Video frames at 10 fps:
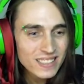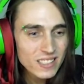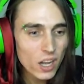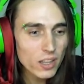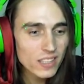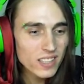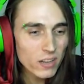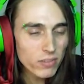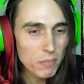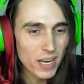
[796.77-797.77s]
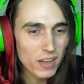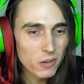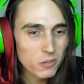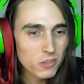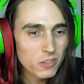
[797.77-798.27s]
No, is that a
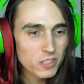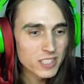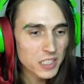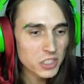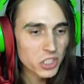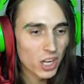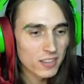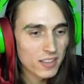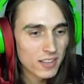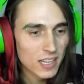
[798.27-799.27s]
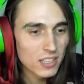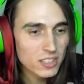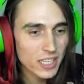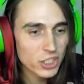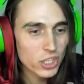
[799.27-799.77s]
flamingo? Or is that snot? It
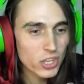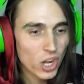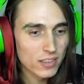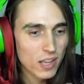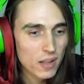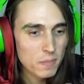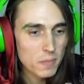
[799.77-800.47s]
looks like snot.